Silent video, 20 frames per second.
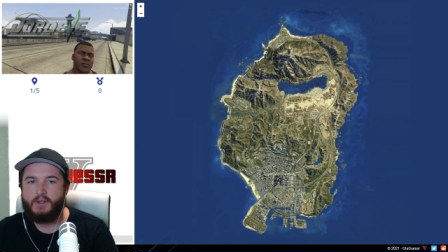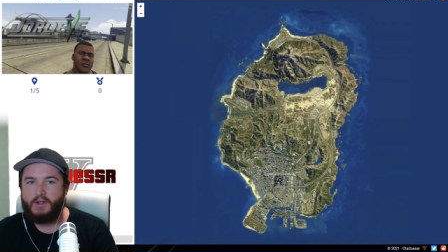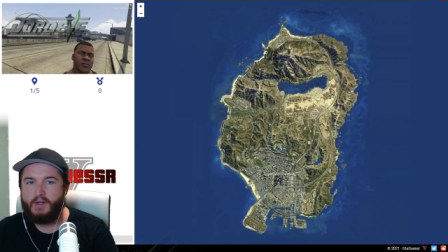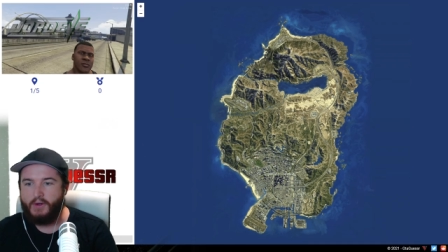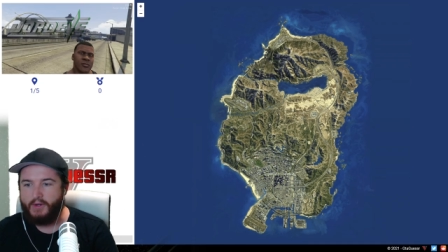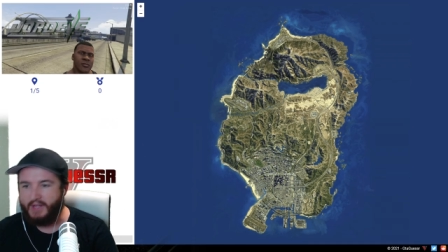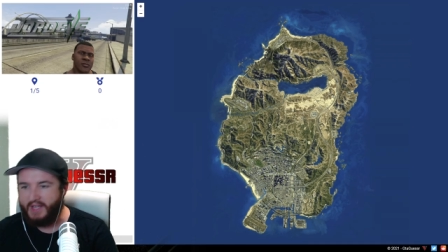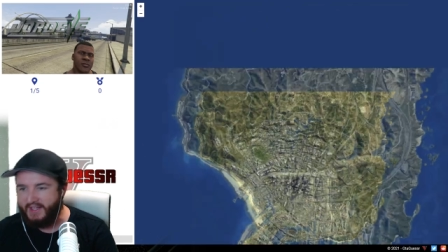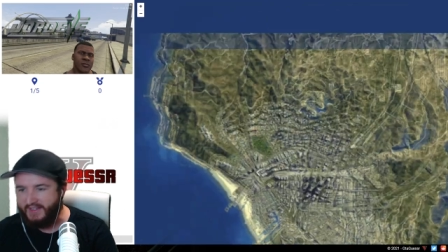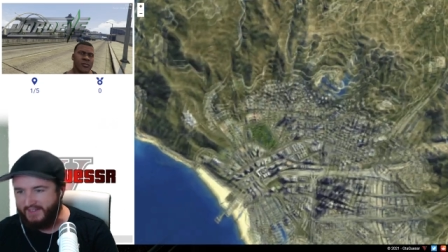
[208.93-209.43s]

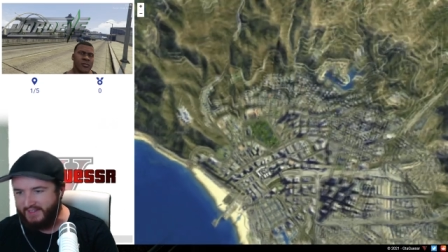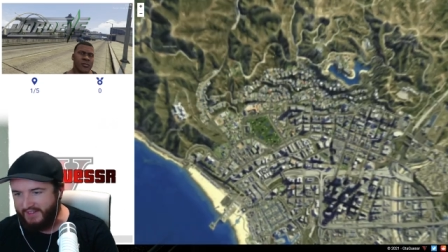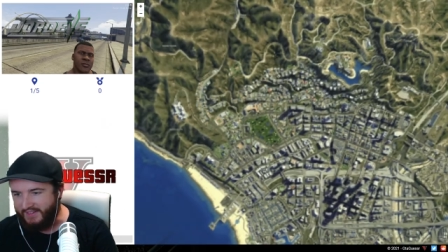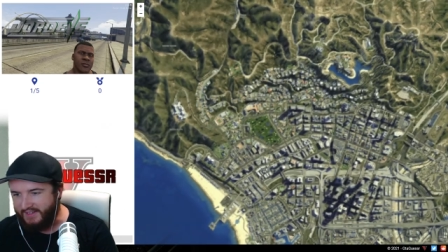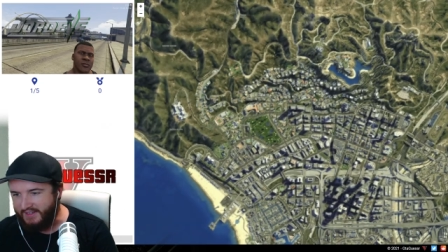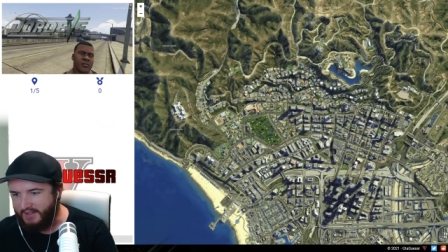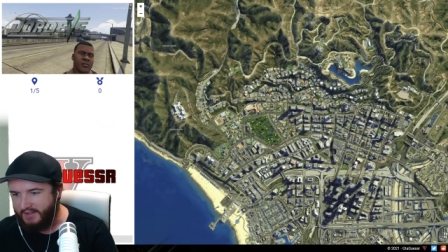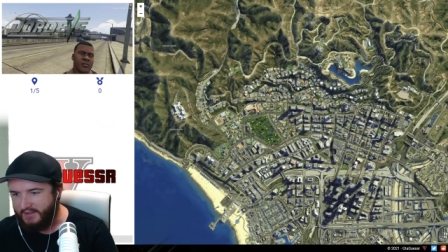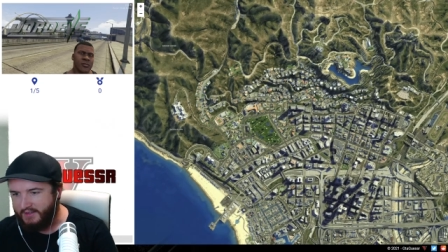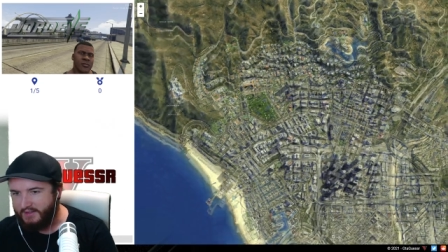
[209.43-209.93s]
Oh, that's
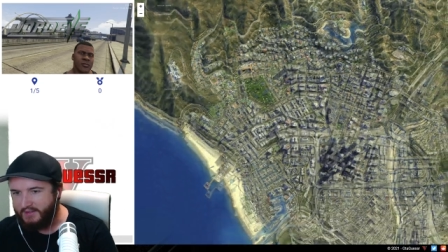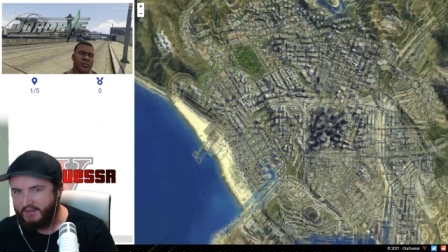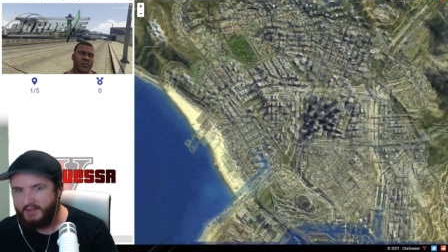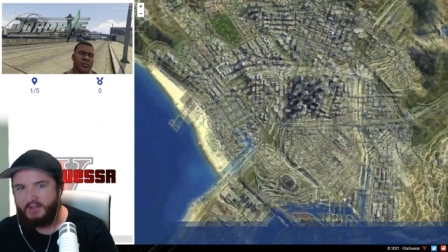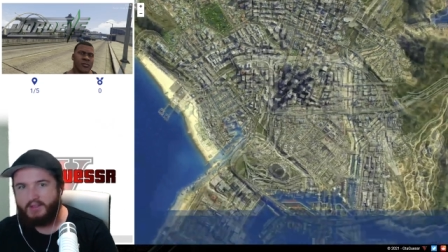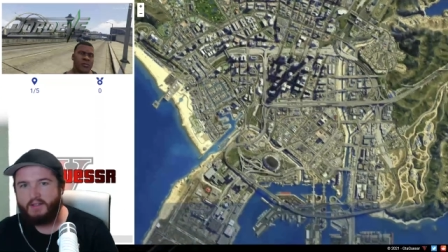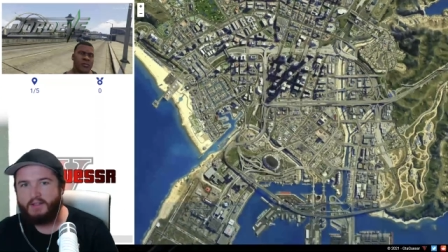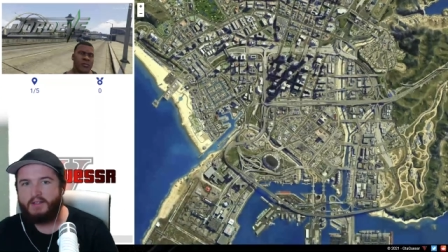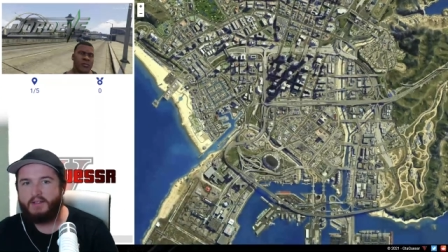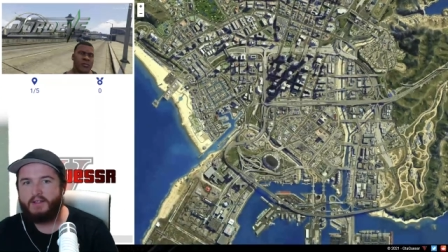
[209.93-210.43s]
easy.
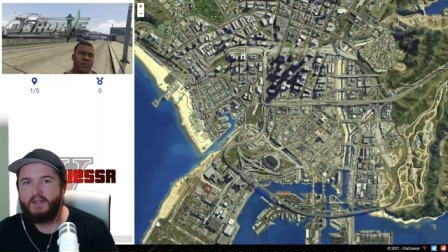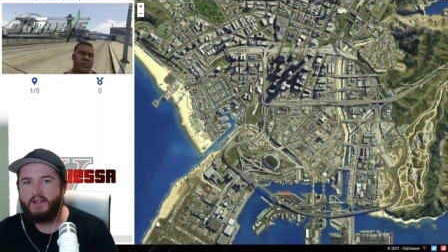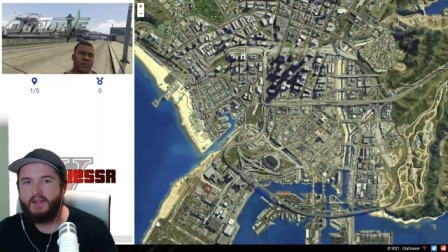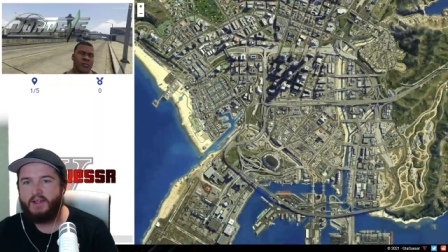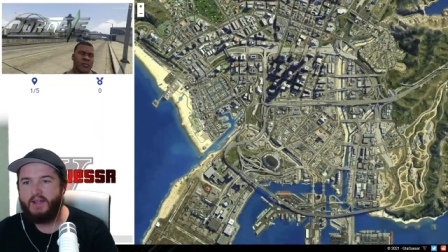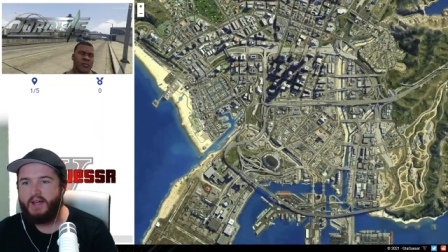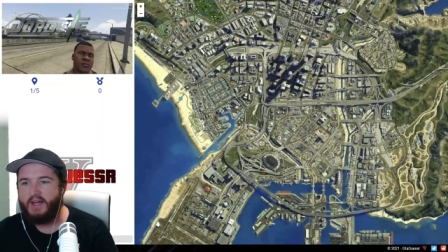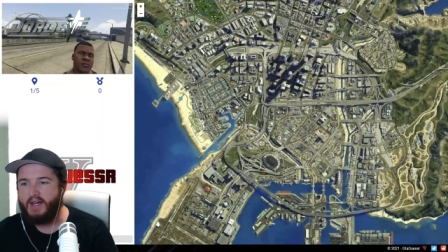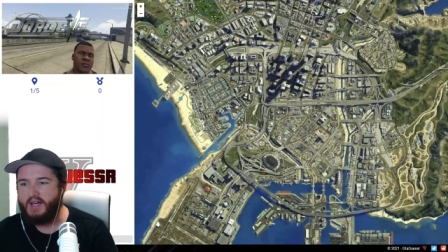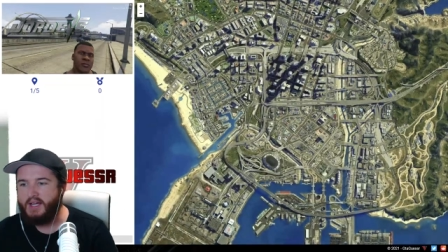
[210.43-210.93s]

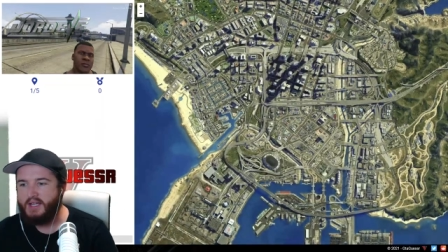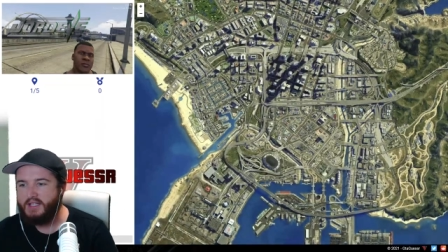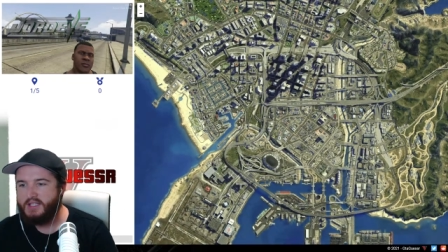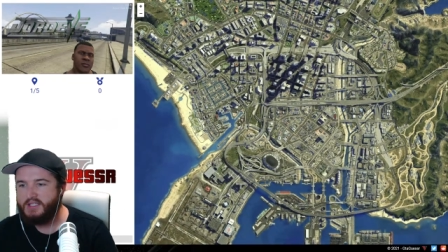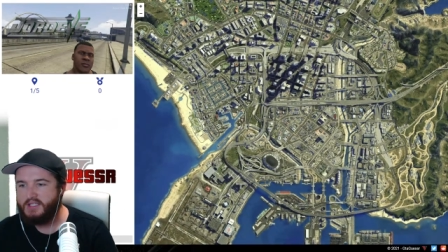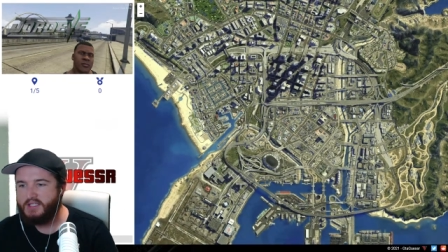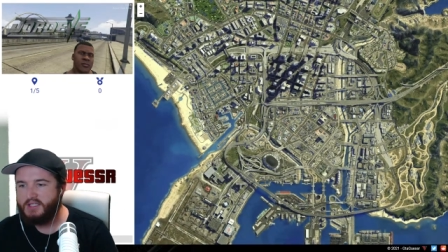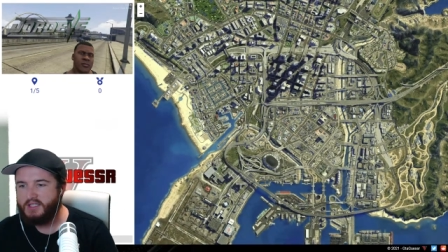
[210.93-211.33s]
That